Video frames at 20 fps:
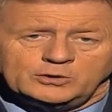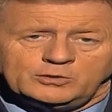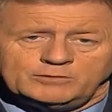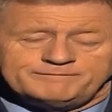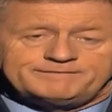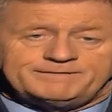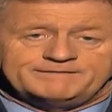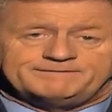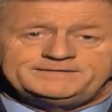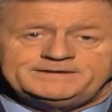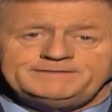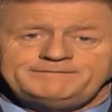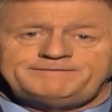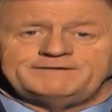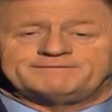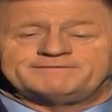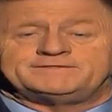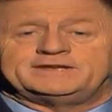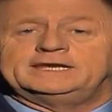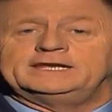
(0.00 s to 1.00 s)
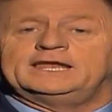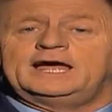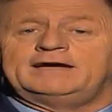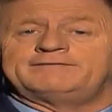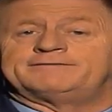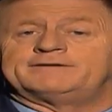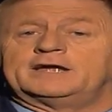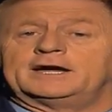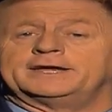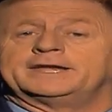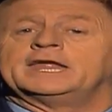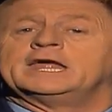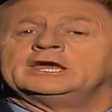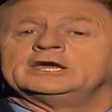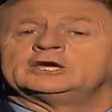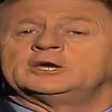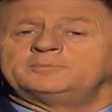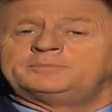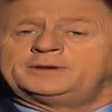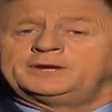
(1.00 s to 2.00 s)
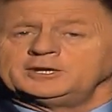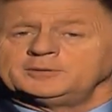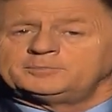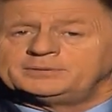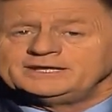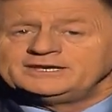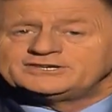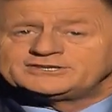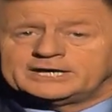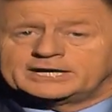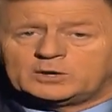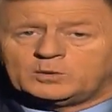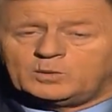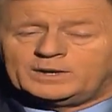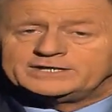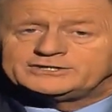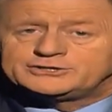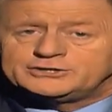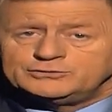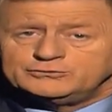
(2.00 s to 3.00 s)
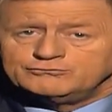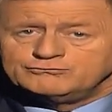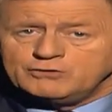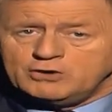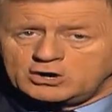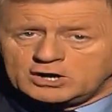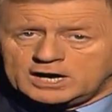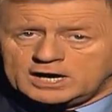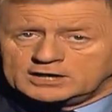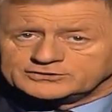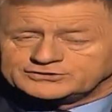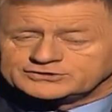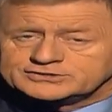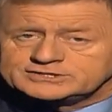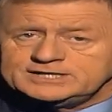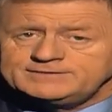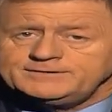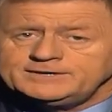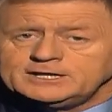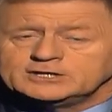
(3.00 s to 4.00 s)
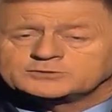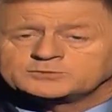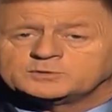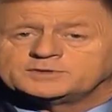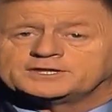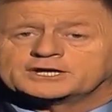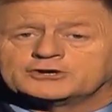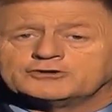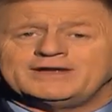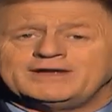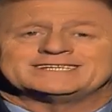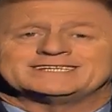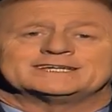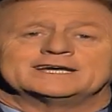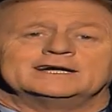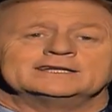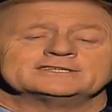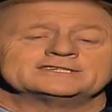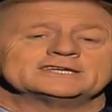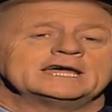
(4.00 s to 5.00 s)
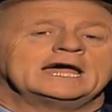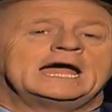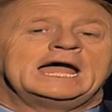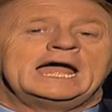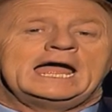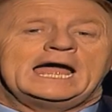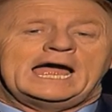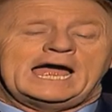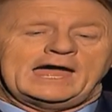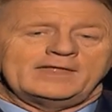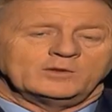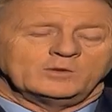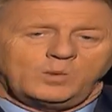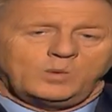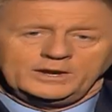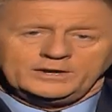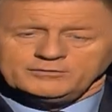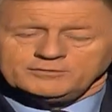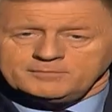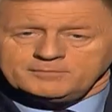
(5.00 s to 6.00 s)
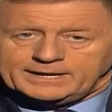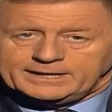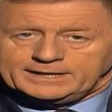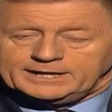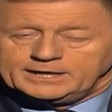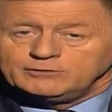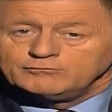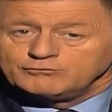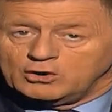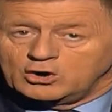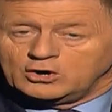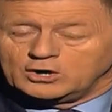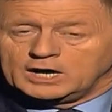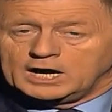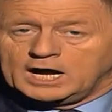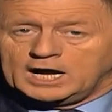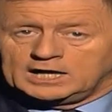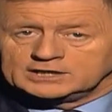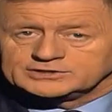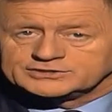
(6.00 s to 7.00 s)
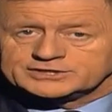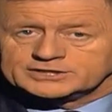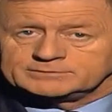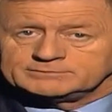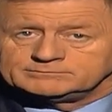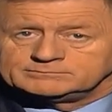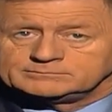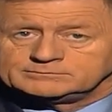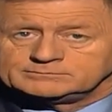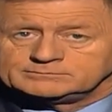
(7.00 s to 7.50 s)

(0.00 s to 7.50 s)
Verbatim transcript: your 50-50 lifeline. Computer, please take away two wrong answers, leaving us with the correct answer and the one remaining wrong answer.